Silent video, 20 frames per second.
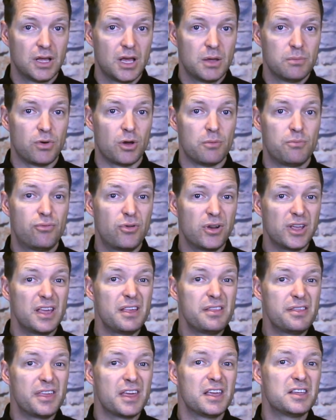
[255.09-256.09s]
by
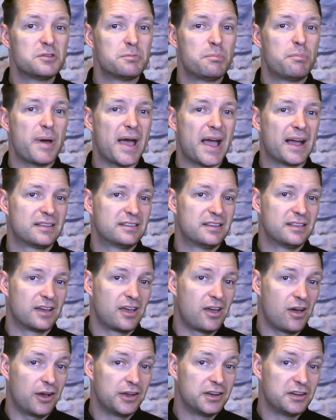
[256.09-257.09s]
bringing things back to the
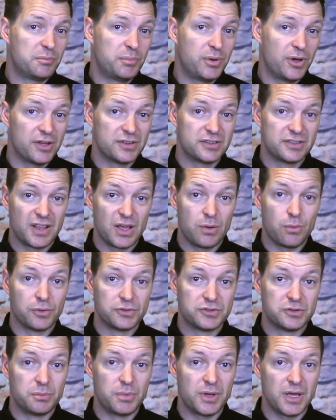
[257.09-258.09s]
kind of person they want
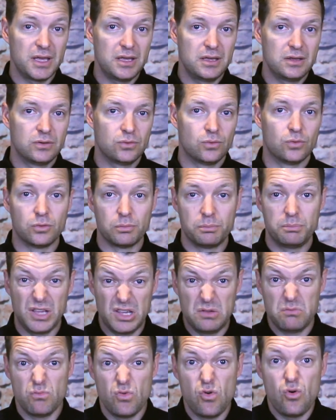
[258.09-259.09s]
to be or be
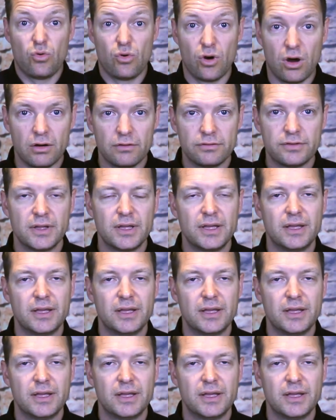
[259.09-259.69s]
more of,